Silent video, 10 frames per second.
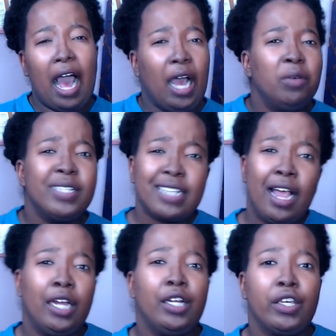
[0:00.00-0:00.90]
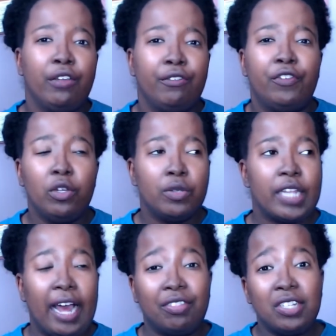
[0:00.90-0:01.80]
I was kind of confused.
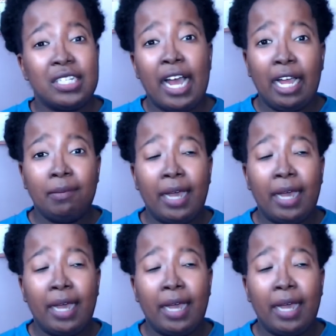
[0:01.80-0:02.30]
At the time,